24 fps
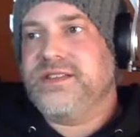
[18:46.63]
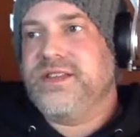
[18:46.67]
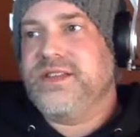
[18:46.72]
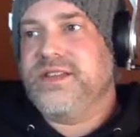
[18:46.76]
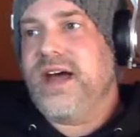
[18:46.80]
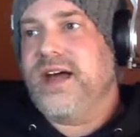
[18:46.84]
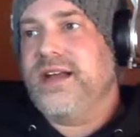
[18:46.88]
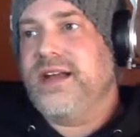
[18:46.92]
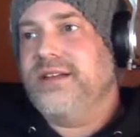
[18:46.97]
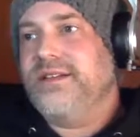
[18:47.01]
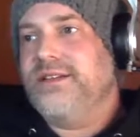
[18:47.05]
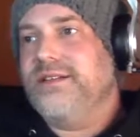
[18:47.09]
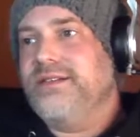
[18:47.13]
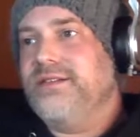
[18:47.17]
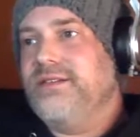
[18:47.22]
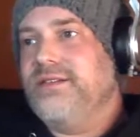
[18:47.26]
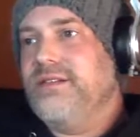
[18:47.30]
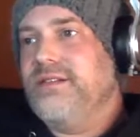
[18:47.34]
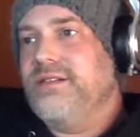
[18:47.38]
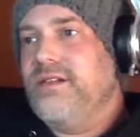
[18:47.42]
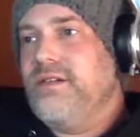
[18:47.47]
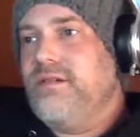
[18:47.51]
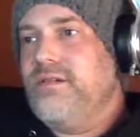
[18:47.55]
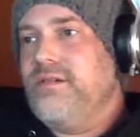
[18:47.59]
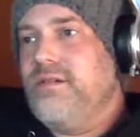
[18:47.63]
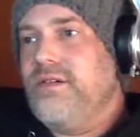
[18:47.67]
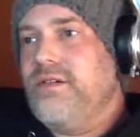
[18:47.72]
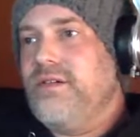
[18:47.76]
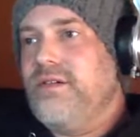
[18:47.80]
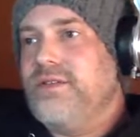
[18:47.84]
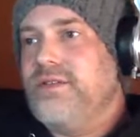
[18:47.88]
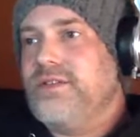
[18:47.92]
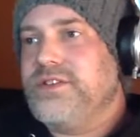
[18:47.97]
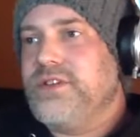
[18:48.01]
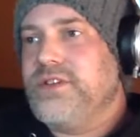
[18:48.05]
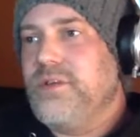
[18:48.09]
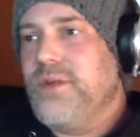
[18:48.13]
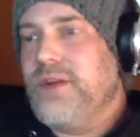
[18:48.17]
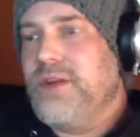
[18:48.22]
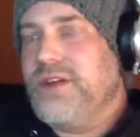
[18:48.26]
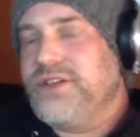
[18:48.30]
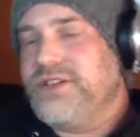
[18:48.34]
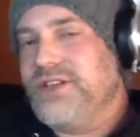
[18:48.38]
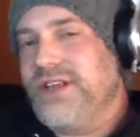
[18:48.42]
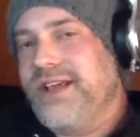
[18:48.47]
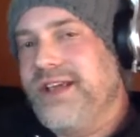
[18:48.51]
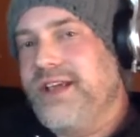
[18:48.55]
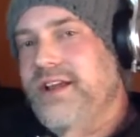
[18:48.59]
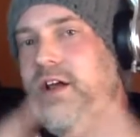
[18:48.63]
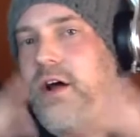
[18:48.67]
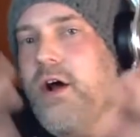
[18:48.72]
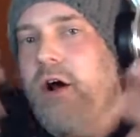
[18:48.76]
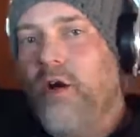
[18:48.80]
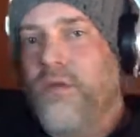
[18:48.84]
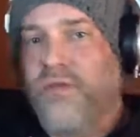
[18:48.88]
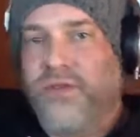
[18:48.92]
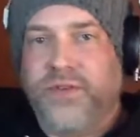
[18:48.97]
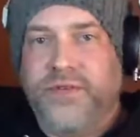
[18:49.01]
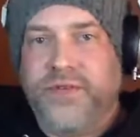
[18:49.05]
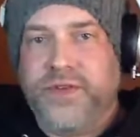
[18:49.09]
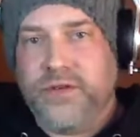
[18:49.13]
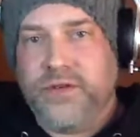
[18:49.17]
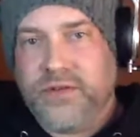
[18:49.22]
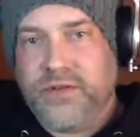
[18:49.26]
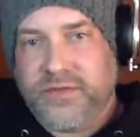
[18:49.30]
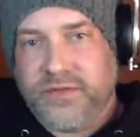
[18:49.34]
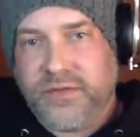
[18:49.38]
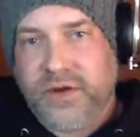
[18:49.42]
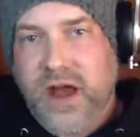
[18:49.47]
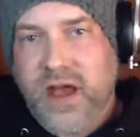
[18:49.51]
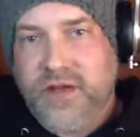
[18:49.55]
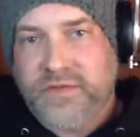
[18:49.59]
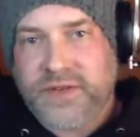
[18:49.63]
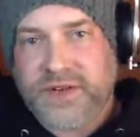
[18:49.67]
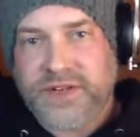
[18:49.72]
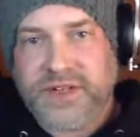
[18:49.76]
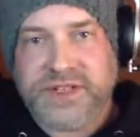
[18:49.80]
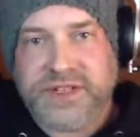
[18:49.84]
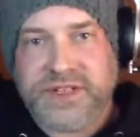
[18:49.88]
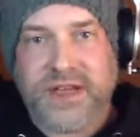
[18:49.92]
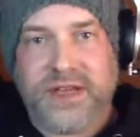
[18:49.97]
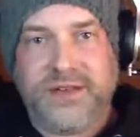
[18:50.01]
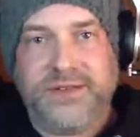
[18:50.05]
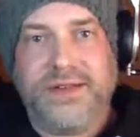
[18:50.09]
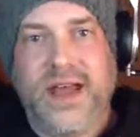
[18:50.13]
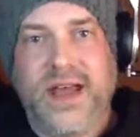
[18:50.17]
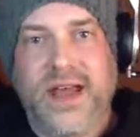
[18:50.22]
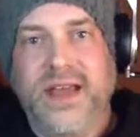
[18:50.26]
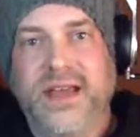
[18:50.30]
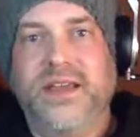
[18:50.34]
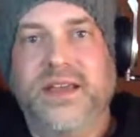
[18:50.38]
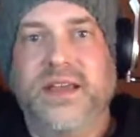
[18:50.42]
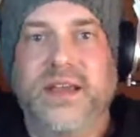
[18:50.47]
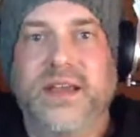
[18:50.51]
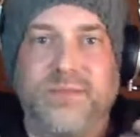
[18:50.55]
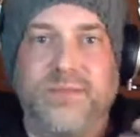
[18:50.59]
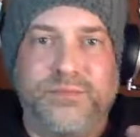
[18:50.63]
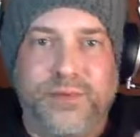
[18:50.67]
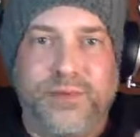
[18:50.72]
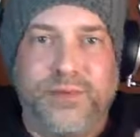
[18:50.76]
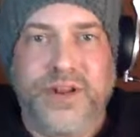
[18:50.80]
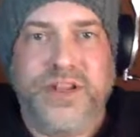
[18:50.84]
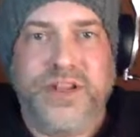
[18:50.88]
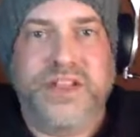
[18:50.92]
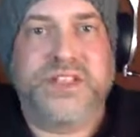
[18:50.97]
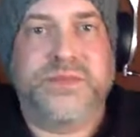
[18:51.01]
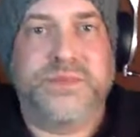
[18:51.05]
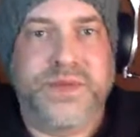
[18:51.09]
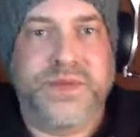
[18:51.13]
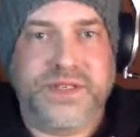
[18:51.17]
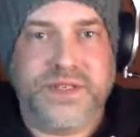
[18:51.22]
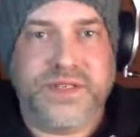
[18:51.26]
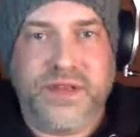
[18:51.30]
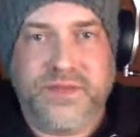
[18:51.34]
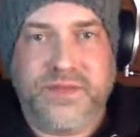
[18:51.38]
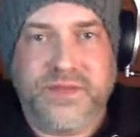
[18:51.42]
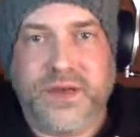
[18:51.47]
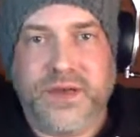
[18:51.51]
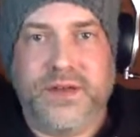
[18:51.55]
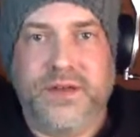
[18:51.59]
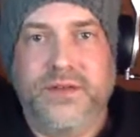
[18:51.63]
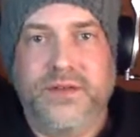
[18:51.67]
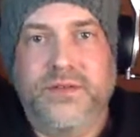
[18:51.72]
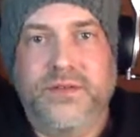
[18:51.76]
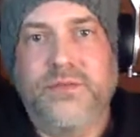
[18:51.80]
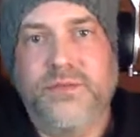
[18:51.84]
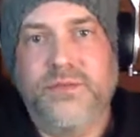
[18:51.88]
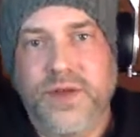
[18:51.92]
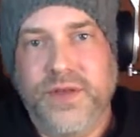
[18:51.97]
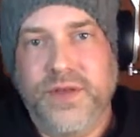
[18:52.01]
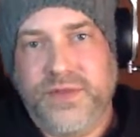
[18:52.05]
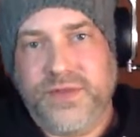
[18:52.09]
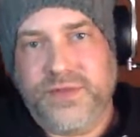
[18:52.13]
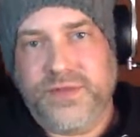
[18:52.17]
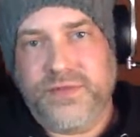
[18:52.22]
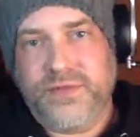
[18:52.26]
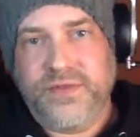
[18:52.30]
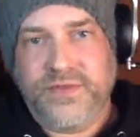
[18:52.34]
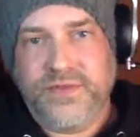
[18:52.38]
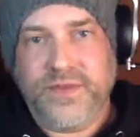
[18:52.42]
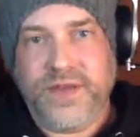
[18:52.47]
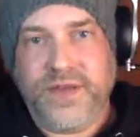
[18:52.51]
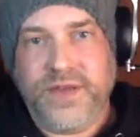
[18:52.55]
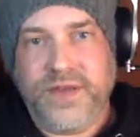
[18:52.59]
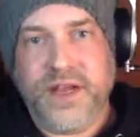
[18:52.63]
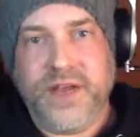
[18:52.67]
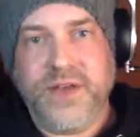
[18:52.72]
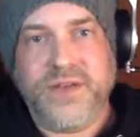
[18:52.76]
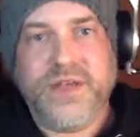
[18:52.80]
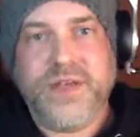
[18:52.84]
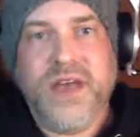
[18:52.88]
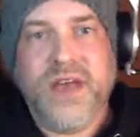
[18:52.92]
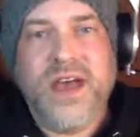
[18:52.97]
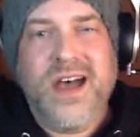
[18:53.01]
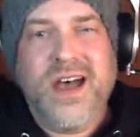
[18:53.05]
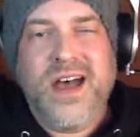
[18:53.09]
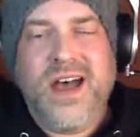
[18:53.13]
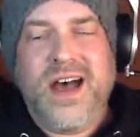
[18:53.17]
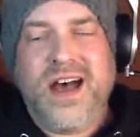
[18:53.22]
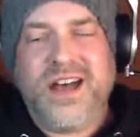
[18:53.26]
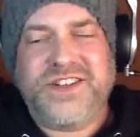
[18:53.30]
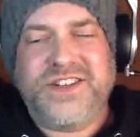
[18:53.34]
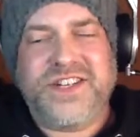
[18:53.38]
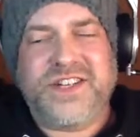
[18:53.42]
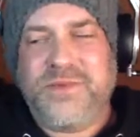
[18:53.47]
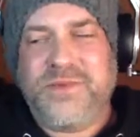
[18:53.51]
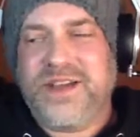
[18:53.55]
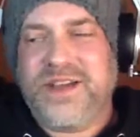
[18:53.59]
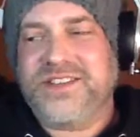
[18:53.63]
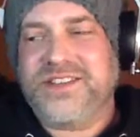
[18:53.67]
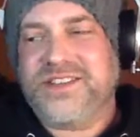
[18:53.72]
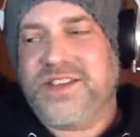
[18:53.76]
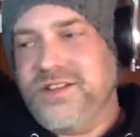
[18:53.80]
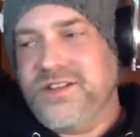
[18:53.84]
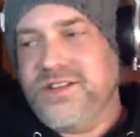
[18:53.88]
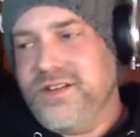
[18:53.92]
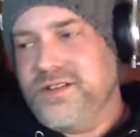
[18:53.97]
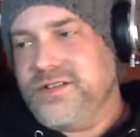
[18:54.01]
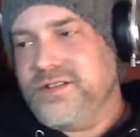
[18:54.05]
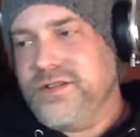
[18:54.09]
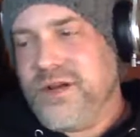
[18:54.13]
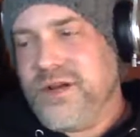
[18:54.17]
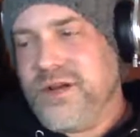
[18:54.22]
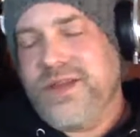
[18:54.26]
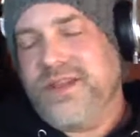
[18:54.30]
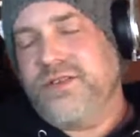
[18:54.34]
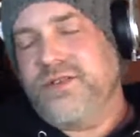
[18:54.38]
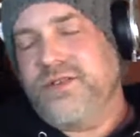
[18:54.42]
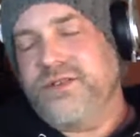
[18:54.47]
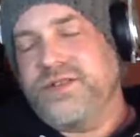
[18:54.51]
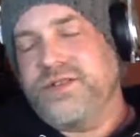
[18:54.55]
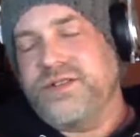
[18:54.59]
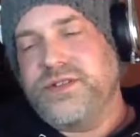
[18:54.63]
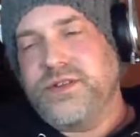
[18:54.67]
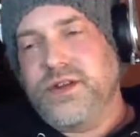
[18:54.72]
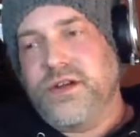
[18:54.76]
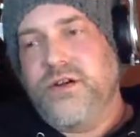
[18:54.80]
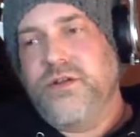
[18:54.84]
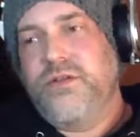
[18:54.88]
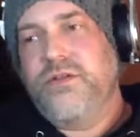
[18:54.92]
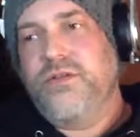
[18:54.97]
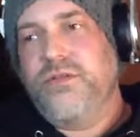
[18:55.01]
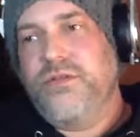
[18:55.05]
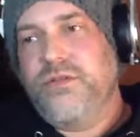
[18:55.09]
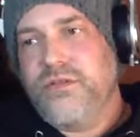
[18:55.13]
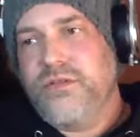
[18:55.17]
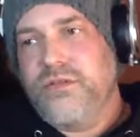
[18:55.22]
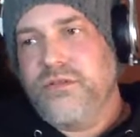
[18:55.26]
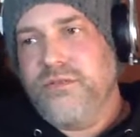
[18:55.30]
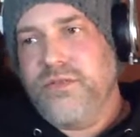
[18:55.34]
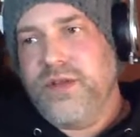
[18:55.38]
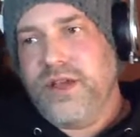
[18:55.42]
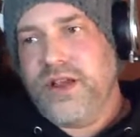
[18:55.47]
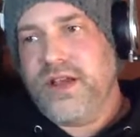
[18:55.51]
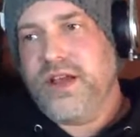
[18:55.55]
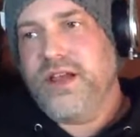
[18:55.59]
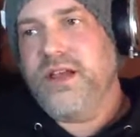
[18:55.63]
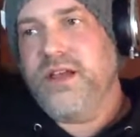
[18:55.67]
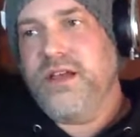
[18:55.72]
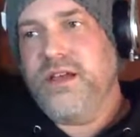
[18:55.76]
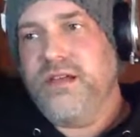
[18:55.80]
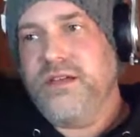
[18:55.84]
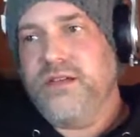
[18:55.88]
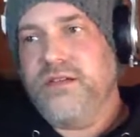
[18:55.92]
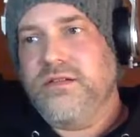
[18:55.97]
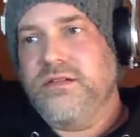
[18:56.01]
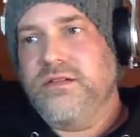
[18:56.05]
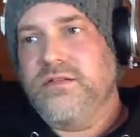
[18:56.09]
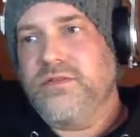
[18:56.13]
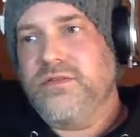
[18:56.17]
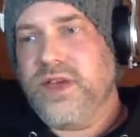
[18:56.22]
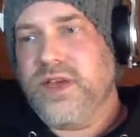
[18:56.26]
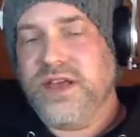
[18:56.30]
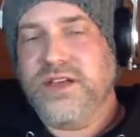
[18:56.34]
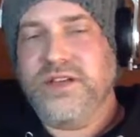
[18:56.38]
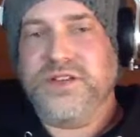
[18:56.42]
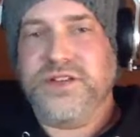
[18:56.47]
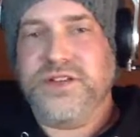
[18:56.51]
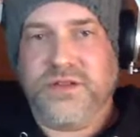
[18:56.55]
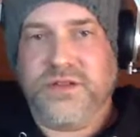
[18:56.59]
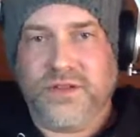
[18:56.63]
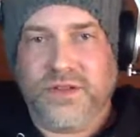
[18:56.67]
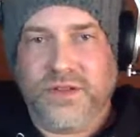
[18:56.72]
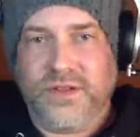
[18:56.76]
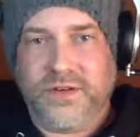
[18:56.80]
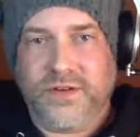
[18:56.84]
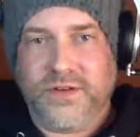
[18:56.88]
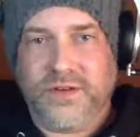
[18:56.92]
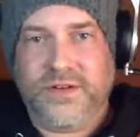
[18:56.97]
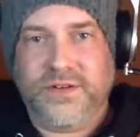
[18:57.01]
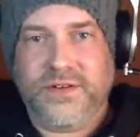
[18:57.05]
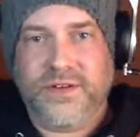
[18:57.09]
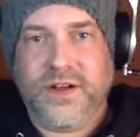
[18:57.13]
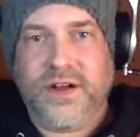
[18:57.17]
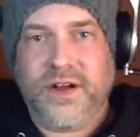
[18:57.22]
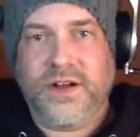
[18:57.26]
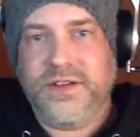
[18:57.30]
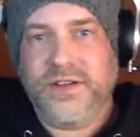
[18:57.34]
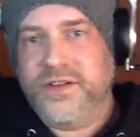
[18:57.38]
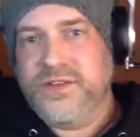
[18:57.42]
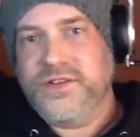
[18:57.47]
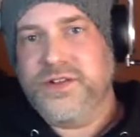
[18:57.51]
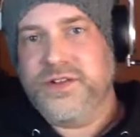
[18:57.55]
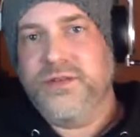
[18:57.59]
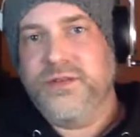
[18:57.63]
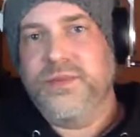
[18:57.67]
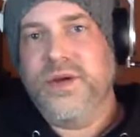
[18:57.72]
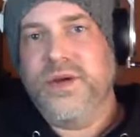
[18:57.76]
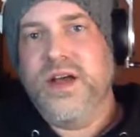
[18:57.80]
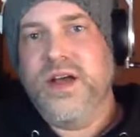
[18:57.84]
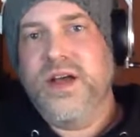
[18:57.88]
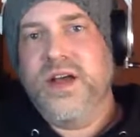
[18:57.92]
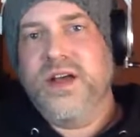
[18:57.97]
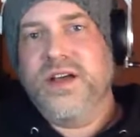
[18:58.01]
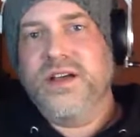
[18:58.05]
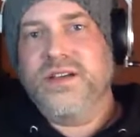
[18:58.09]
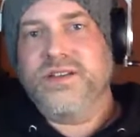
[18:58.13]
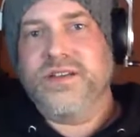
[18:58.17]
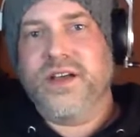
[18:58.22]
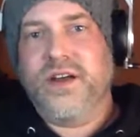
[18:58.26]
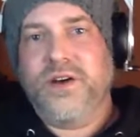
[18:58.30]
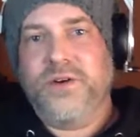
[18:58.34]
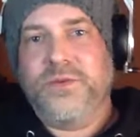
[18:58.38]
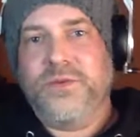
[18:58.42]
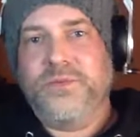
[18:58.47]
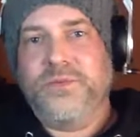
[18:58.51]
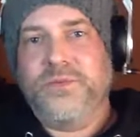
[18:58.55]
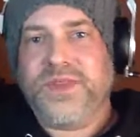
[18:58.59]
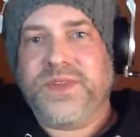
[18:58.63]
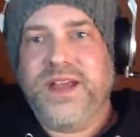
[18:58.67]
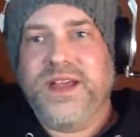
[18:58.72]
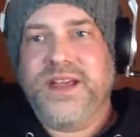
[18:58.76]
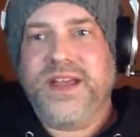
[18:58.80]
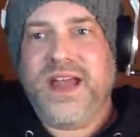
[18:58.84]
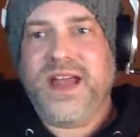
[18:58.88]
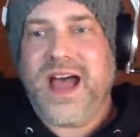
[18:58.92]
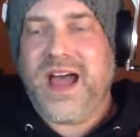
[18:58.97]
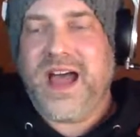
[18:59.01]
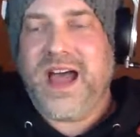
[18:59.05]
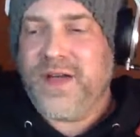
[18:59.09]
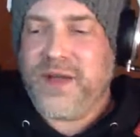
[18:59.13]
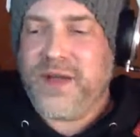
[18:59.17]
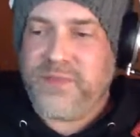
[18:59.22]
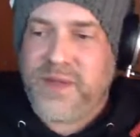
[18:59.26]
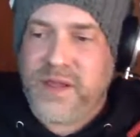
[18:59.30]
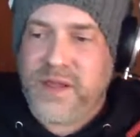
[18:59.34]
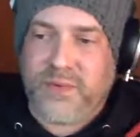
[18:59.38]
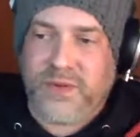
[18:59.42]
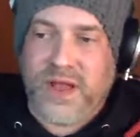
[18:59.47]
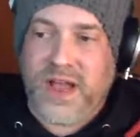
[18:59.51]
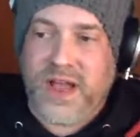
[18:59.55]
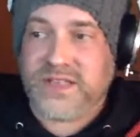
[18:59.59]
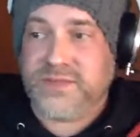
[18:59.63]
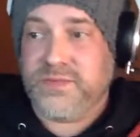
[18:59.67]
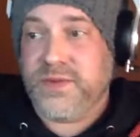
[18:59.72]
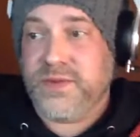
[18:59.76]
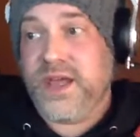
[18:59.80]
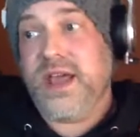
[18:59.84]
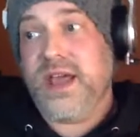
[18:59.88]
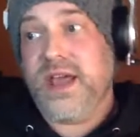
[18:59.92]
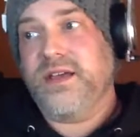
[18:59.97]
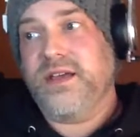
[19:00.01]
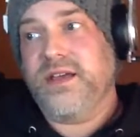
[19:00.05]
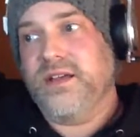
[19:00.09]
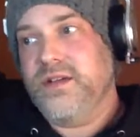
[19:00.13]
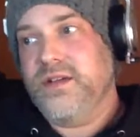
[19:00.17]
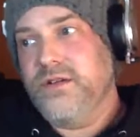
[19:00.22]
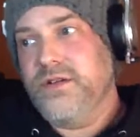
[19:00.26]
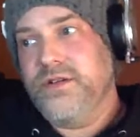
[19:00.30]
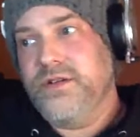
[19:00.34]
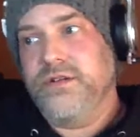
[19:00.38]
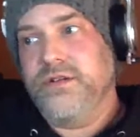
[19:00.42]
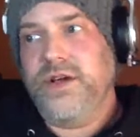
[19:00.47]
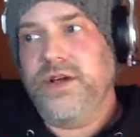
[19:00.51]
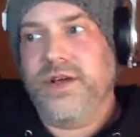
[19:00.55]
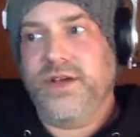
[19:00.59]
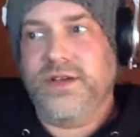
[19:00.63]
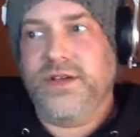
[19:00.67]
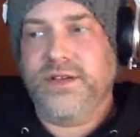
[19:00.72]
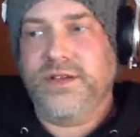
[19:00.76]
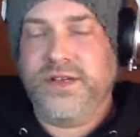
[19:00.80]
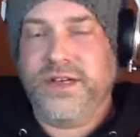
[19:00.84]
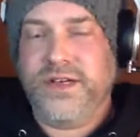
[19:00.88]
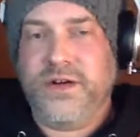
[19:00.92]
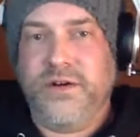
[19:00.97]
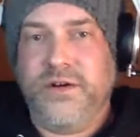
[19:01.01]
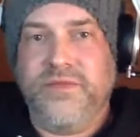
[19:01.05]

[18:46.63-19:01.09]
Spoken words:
not so much like an overview of graphic design. I get pretty specific with the videos, just because on YouTube, I mean, there's so many things you can learn on YouTube. So I've had people ask me, hey, can you do a